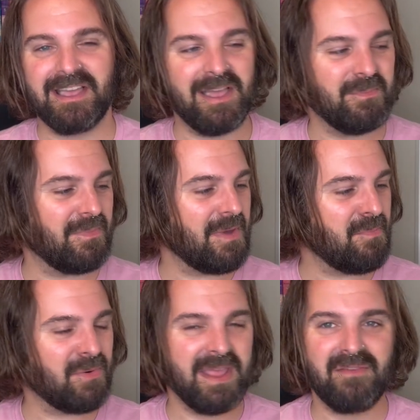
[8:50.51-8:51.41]
I
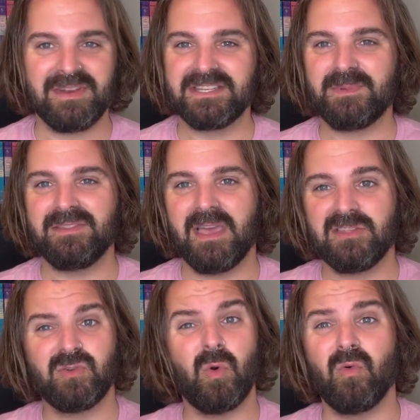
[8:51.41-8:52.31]
probably haven't explained that
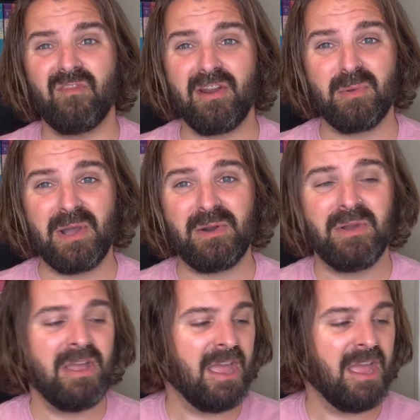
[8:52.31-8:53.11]
at all very well.